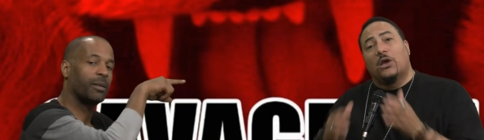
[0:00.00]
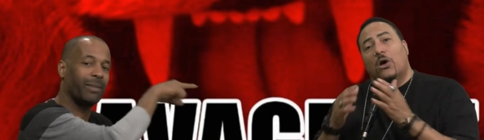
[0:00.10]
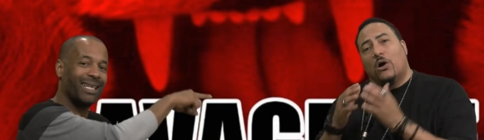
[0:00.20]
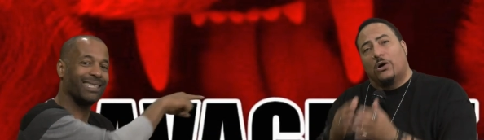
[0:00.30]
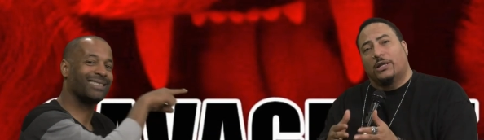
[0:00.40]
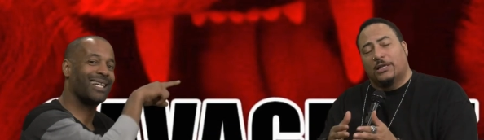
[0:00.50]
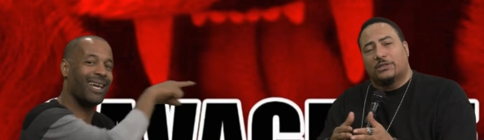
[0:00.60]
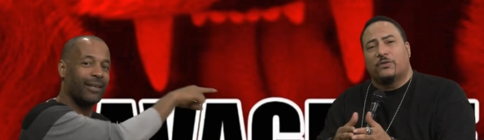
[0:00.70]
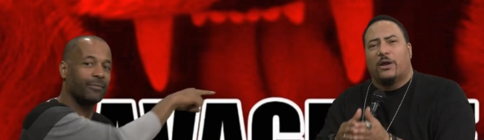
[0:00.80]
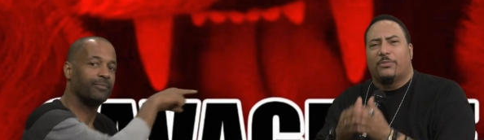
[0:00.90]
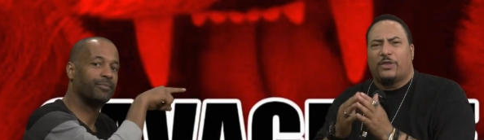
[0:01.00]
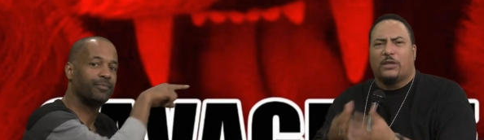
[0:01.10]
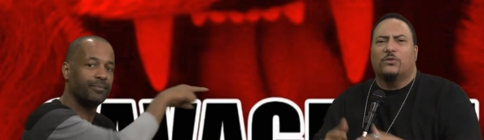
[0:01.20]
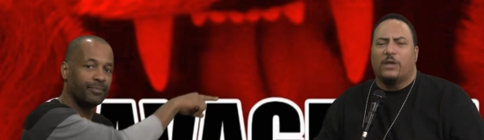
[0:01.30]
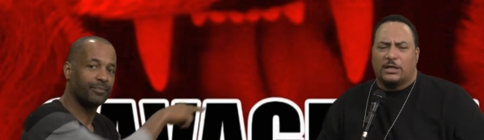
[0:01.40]
Speaker 1: Comedian on Shang. Instagram.
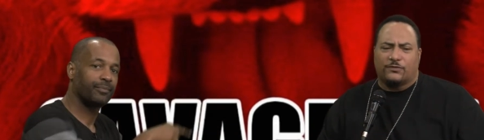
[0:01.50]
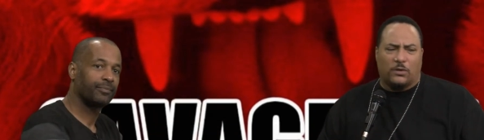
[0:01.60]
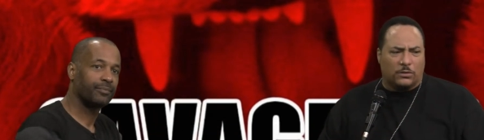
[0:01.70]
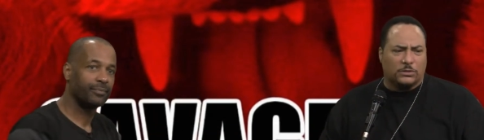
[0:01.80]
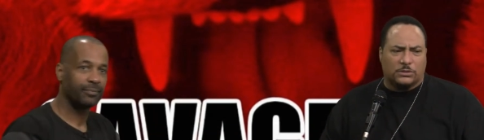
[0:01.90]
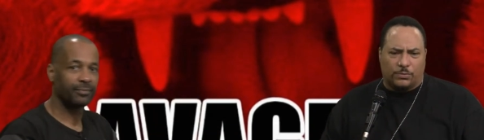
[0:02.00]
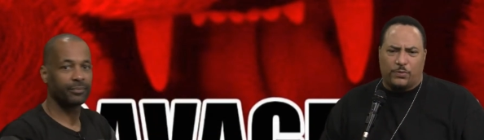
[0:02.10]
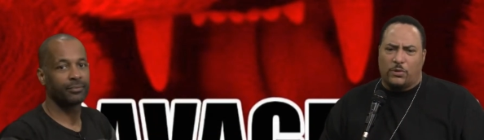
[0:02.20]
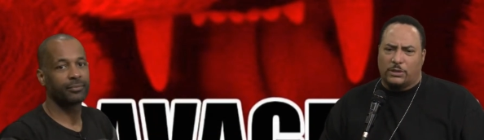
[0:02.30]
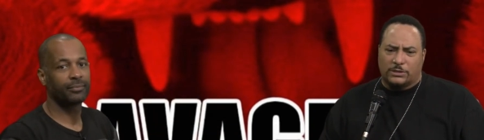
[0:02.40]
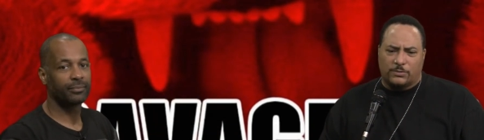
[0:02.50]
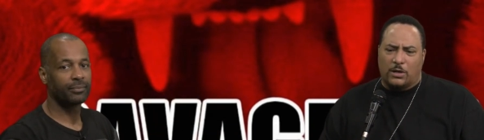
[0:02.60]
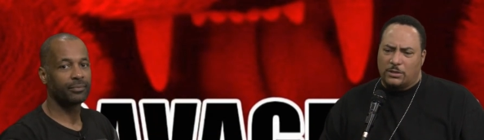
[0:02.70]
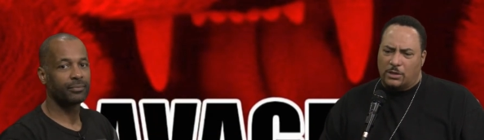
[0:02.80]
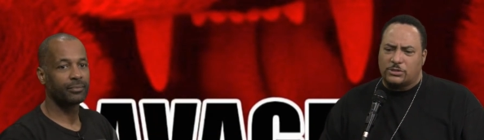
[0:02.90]
Thank you guys for supporting us.
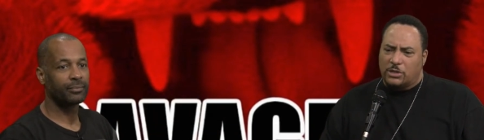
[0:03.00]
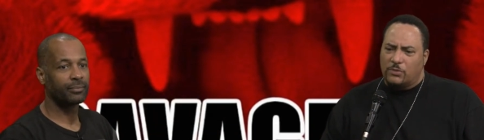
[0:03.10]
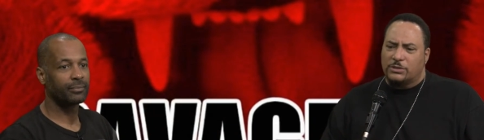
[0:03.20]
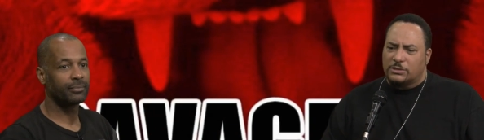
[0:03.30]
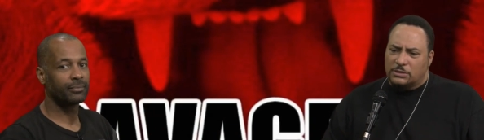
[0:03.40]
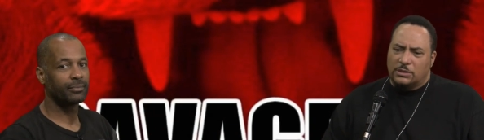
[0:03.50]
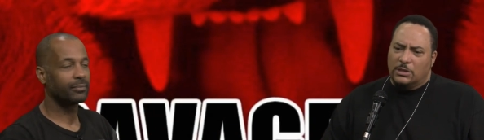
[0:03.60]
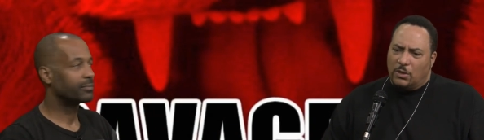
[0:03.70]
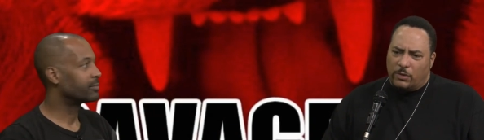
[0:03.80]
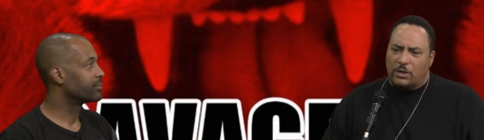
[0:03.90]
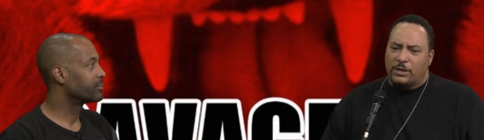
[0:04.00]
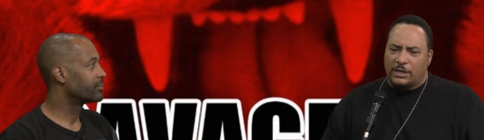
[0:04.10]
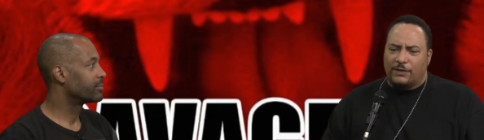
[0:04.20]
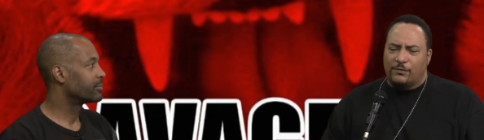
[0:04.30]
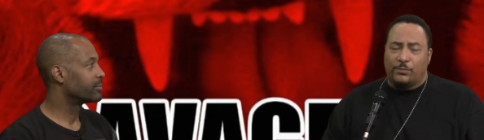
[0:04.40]
Our, our show is we're gonna get
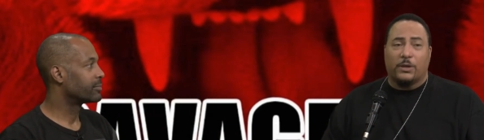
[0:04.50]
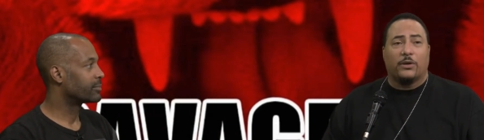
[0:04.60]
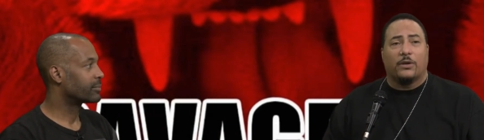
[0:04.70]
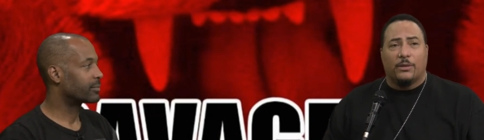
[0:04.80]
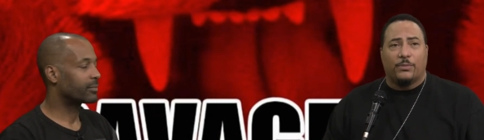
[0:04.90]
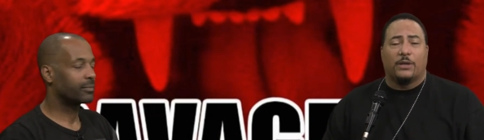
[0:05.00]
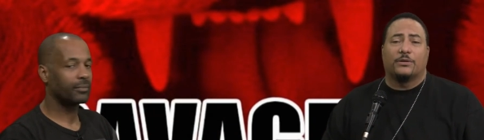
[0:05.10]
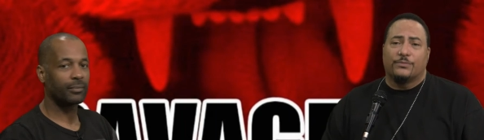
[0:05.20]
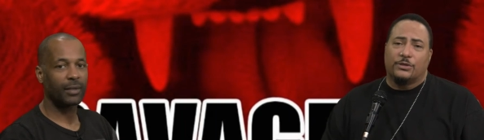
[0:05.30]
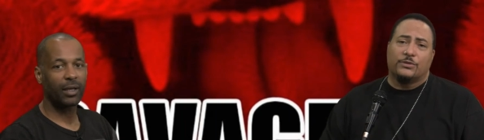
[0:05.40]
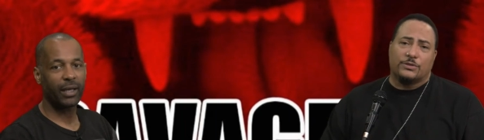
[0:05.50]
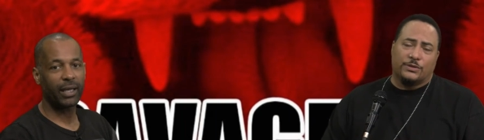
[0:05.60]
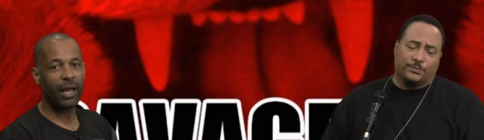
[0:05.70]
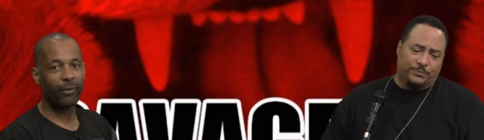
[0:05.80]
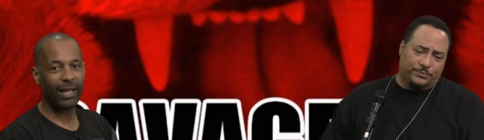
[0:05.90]
even bigger and better.
Speaker 2: Oh yeah,
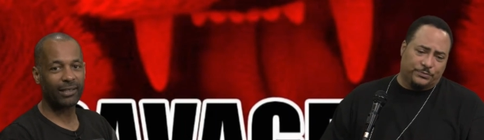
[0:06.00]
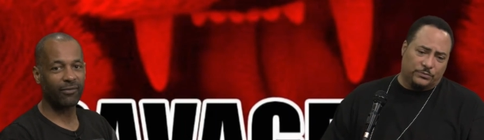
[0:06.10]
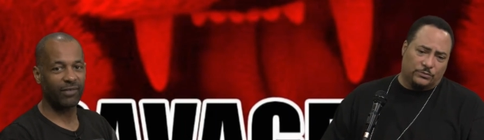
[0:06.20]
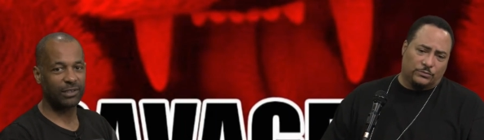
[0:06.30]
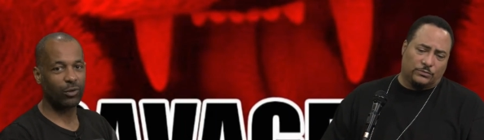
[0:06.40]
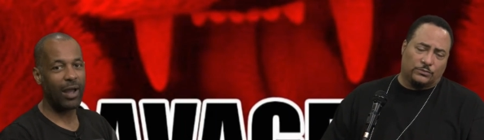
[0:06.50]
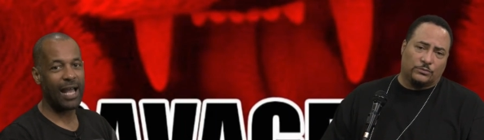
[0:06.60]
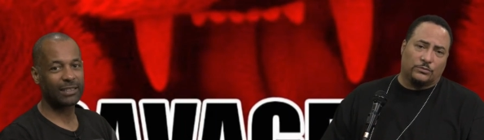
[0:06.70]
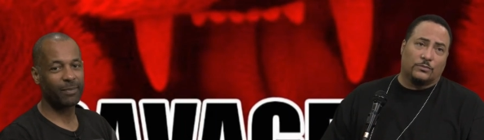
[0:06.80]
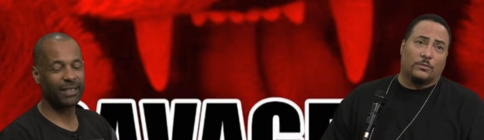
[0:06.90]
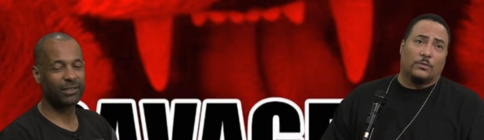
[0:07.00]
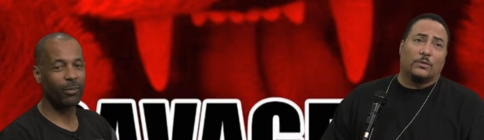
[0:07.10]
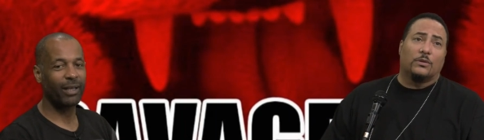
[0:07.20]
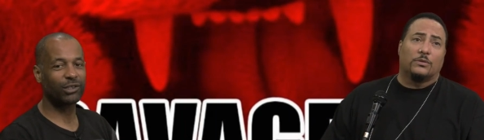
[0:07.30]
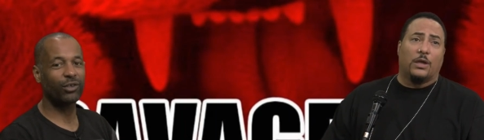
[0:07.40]
now we got the visual aspect. So
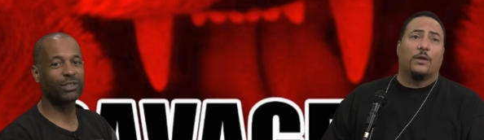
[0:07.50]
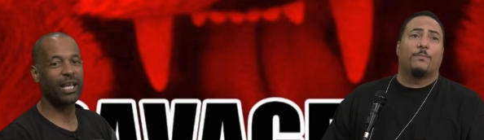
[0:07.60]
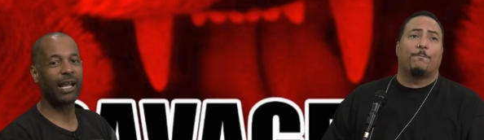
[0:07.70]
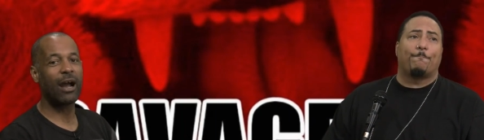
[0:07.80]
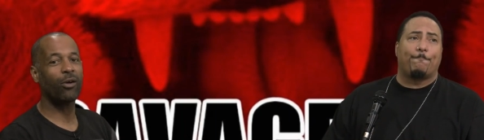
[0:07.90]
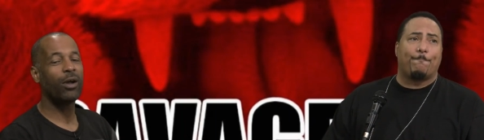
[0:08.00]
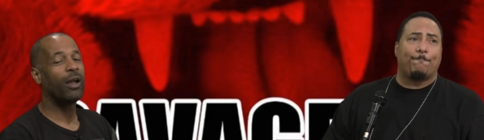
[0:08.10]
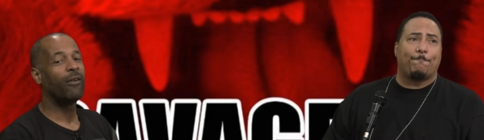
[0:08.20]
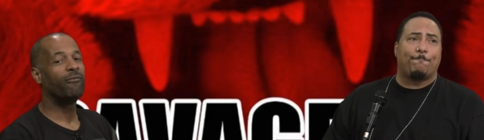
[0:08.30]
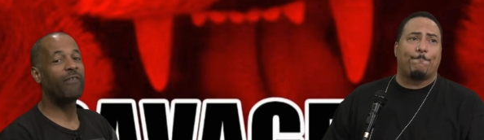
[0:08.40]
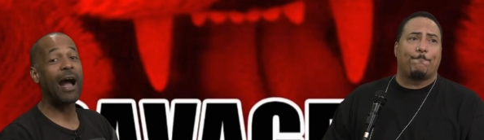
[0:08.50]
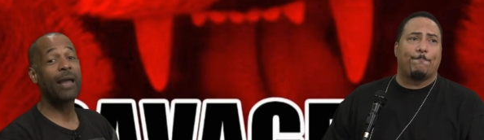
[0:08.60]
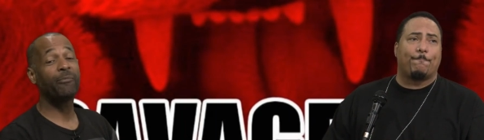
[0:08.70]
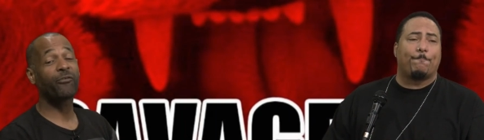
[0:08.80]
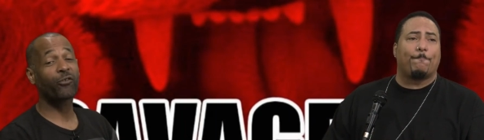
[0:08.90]
make sure yeah. you check out
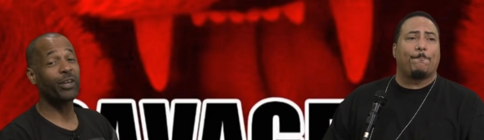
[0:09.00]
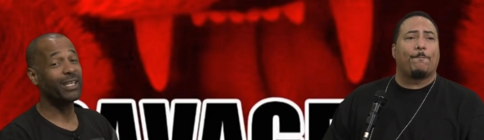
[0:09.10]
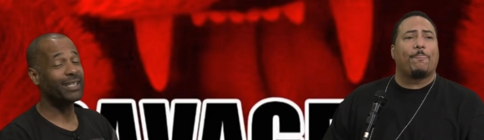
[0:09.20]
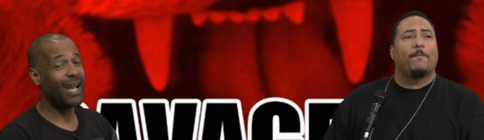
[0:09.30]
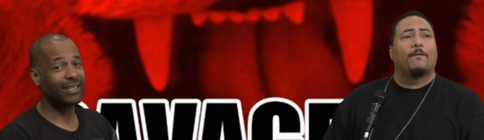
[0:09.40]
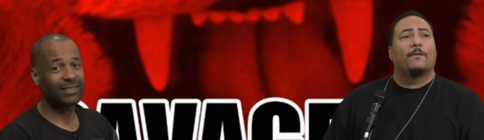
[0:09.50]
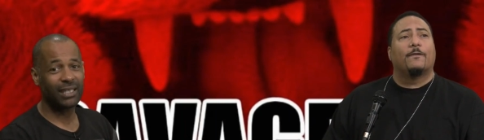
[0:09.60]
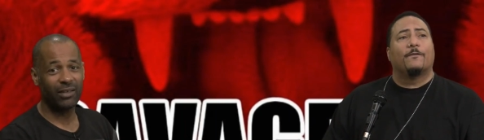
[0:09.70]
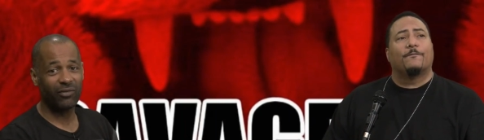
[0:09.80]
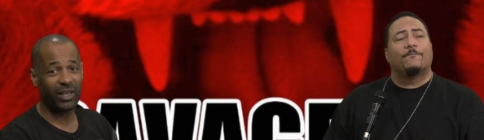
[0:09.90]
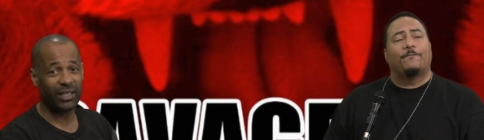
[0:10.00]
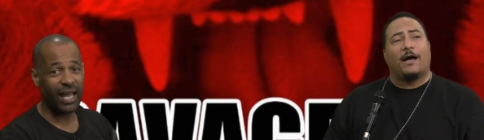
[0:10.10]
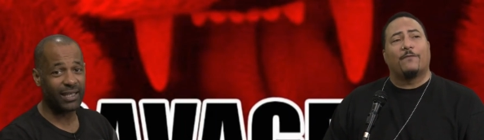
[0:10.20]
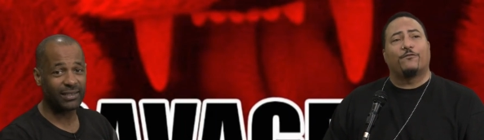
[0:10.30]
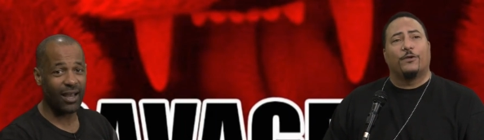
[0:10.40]
vibefree.tv. Vibe
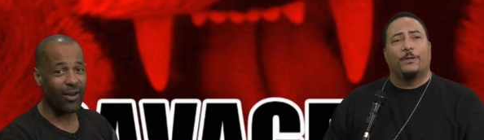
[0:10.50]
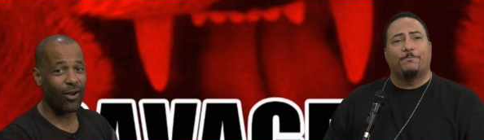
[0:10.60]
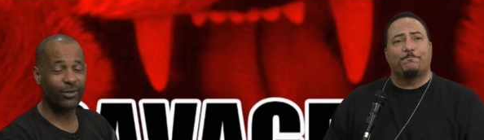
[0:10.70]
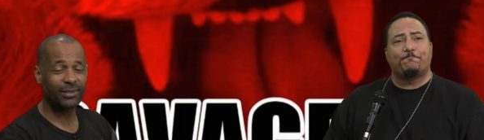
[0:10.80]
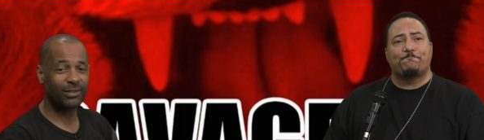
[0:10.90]
that is our host